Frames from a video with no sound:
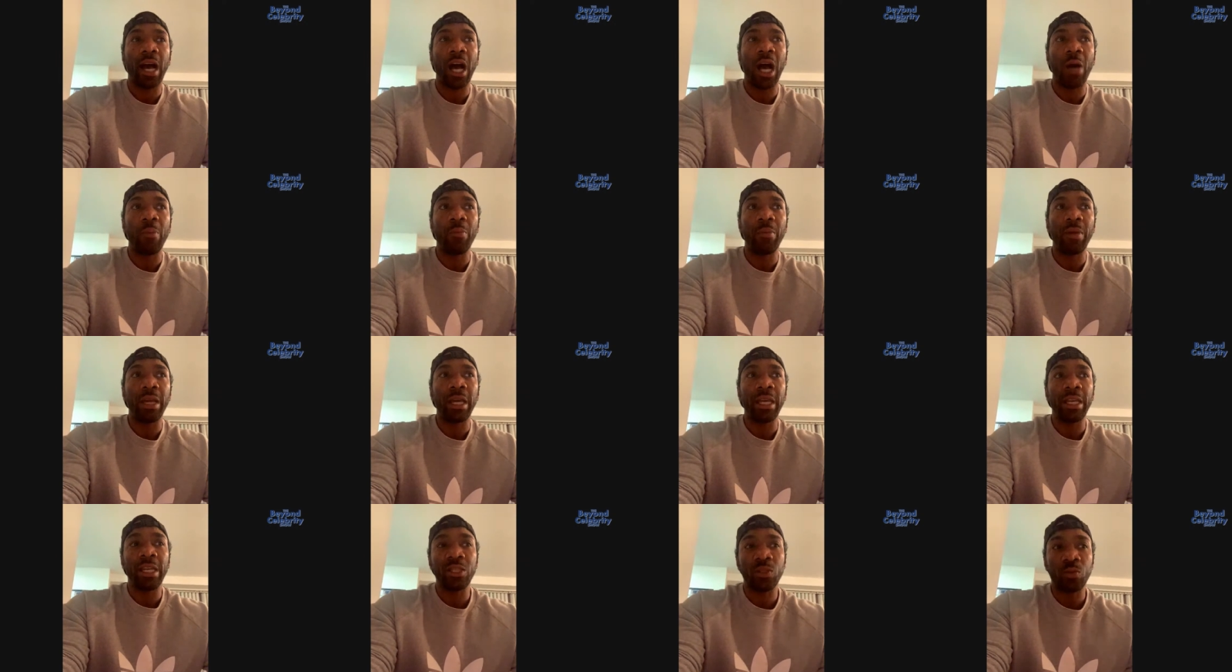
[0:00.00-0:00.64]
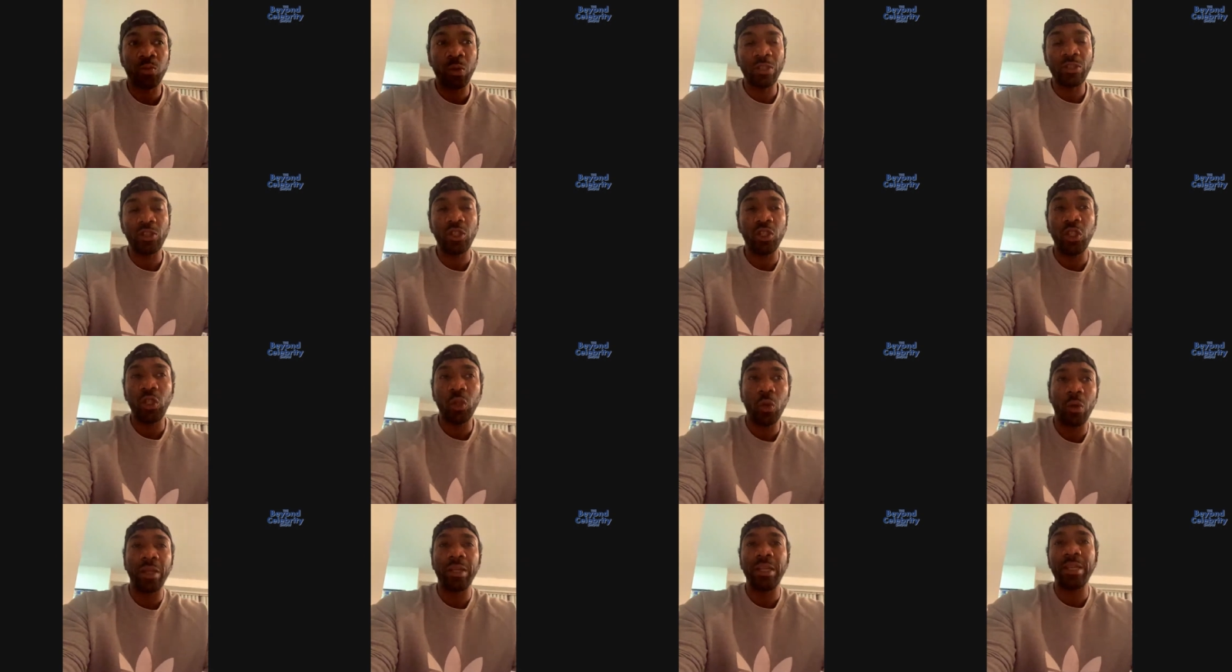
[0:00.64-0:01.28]
And it's what
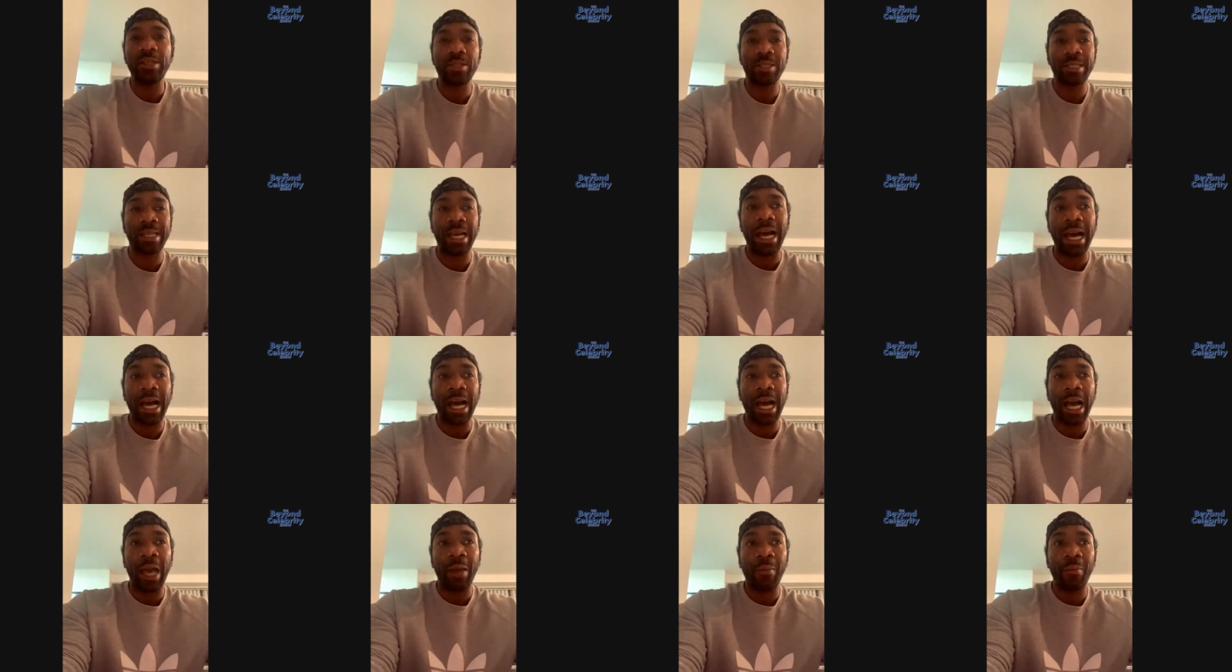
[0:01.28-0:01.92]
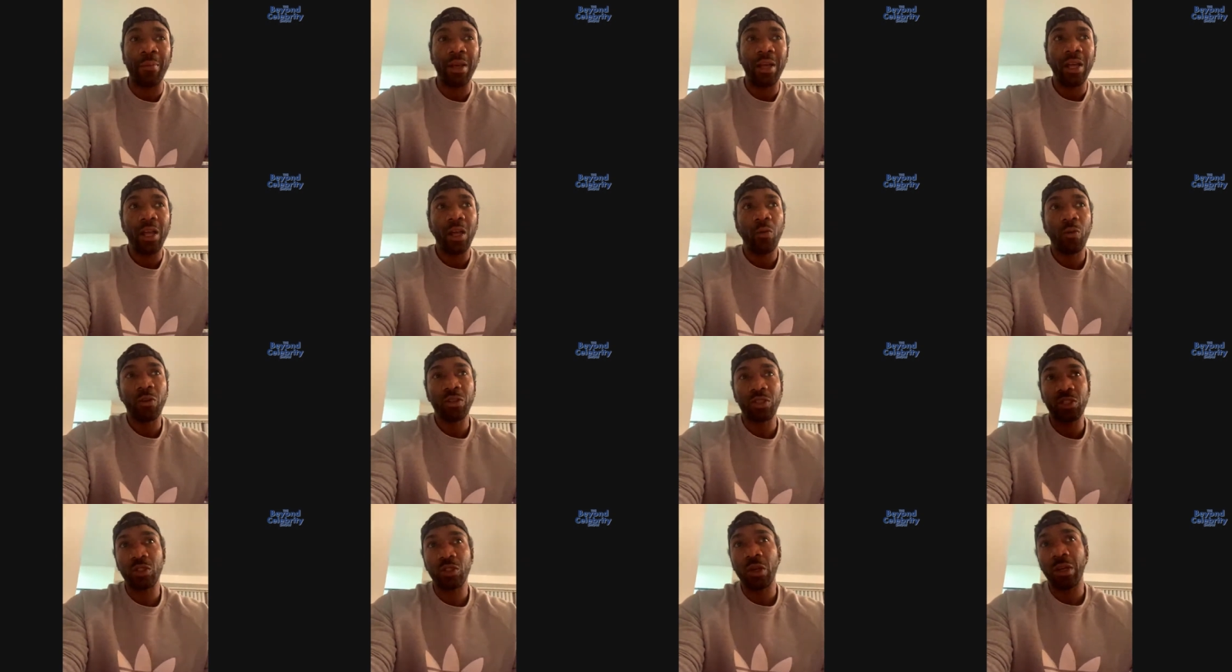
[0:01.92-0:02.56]
you do in this time
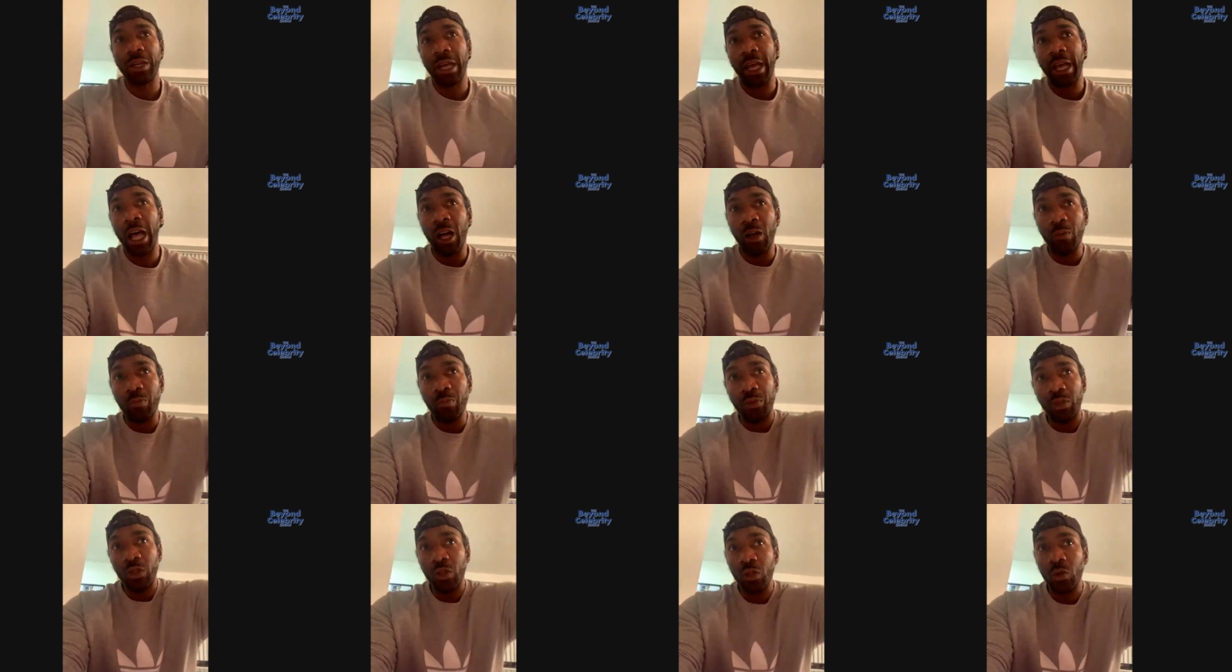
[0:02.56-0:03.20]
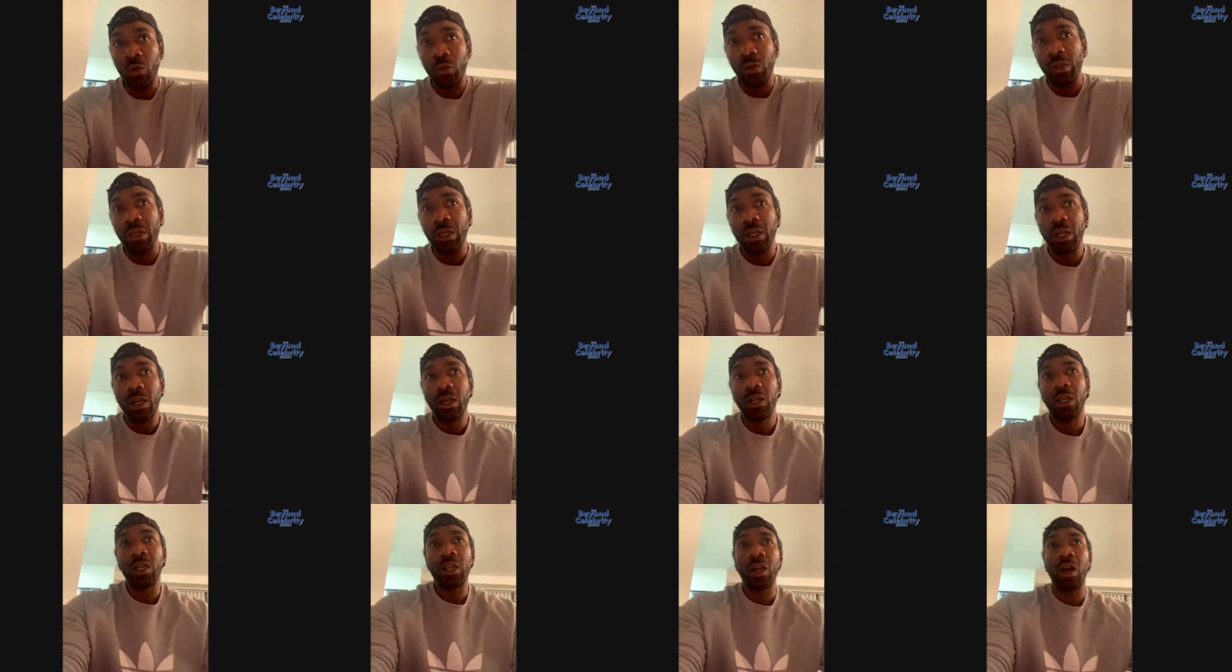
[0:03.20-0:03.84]
which is going to help you,
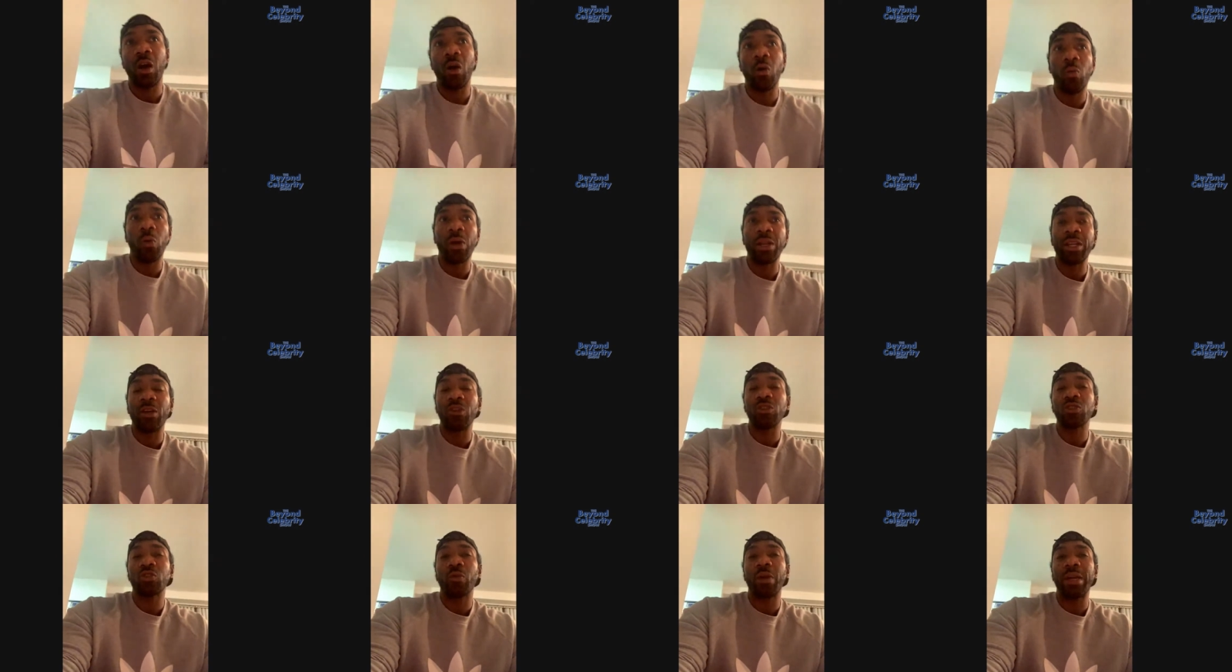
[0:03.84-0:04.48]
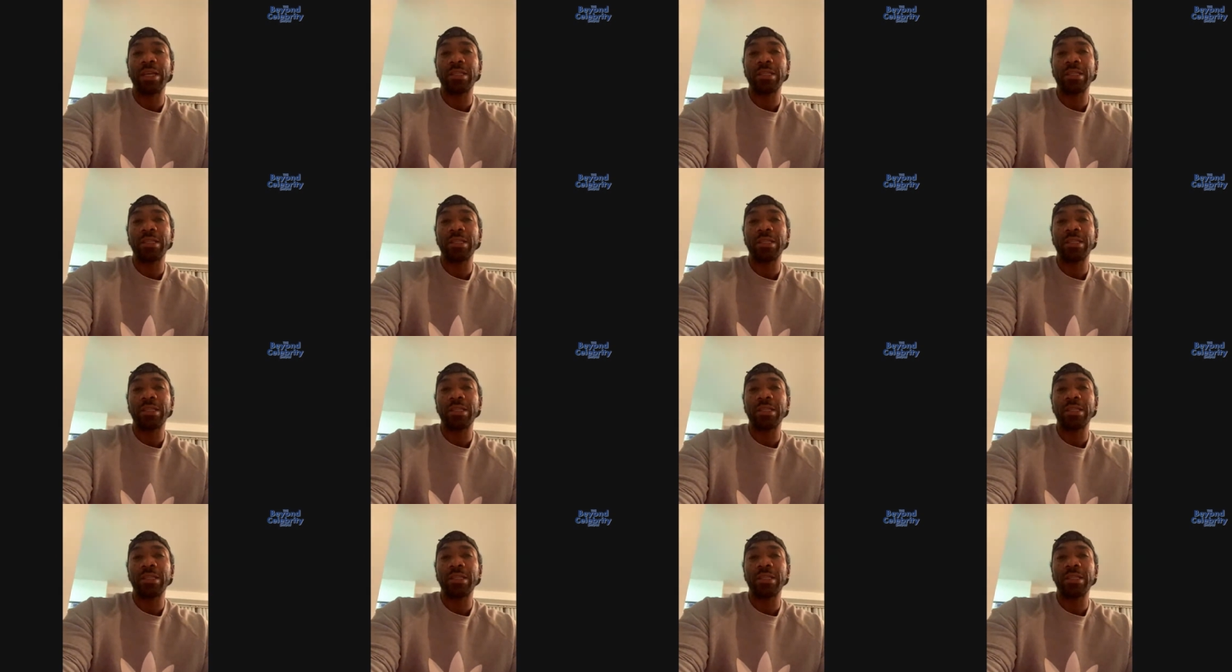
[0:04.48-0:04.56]
you know, when those